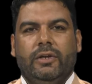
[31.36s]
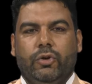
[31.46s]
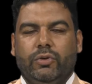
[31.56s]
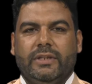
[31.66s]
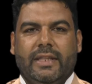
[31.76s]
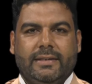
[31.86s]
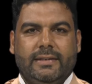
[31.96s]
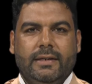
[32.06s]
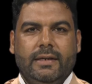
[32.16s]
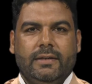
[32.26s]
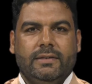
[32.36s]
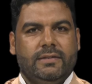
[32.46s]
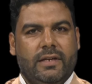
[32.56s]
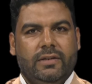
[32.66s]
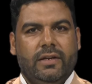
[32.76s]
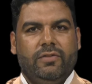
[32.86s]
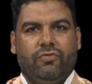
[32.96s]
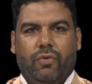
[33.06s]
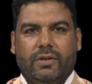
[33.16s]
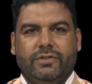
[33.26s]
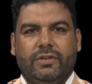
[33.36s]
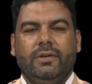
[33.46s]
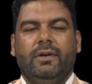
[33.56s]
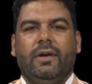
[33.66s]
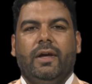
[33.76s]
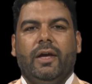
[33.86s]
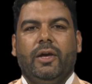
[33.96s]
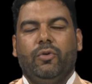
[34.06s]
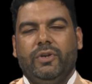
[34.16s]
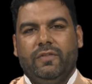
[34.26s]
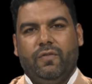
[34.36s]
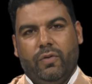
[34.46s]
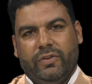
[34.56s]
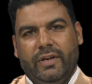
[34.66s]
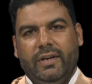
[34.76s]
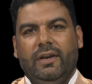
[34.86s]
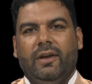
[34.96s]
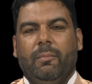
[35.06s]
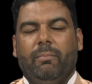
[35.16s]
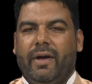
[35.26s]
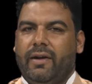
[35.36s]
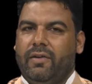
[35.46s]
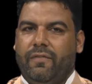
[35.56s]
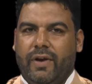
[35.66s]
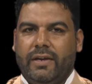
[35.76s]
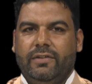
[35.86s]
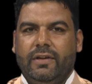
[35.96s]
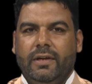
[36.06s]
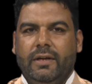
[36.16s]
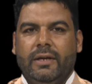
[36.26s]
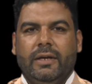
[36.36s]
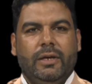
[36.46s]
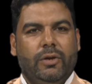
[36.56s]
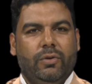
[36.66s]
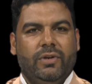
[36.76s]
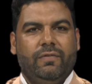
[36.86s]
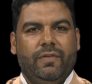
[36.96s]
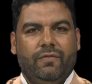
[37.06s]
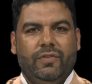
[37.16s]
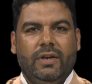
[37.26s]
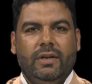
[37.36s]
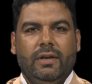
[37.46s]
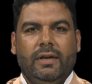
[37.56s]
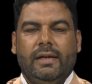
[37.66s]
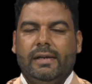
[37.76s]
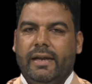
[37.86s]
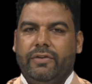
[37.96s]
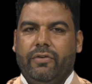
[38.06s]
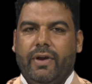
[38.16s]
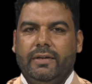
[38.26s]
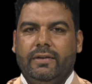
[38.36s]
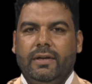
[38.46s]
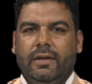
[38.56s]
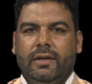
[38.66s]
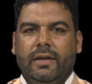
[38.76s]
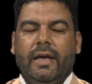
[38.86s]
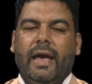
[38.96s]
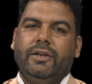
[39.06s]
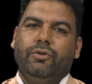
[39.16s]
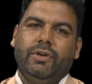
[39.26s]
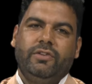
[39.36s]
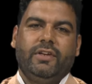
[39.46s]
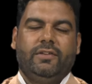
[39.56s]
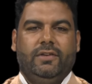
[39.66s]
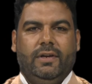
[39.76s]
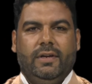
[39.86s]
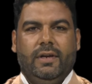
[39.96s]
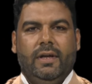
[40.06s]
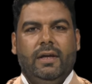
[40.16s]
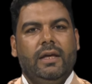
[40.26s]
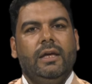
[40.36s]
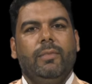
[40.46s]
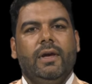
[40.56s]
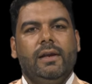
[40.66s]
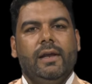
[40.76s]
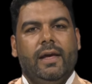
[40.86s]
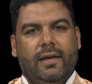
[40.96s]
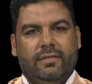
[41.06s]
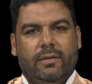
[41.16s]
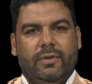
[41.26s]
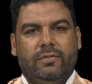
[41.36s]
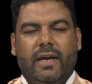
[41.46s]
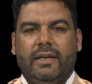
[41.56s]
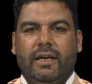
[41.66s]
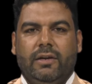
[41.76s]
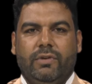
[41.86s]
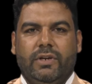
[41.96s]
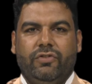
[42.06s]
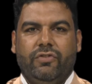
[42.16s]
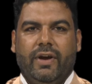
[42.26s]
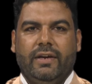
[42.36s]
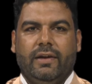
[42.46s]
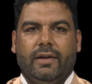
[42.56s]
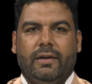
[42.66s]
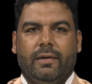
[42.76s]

Unit thirteen, Sentence Structure. Unit fourteen, Paragraph Writing. Unit fifteen, Letter Writing. And Unit sixteen, Email, S M S and Invitation Writing.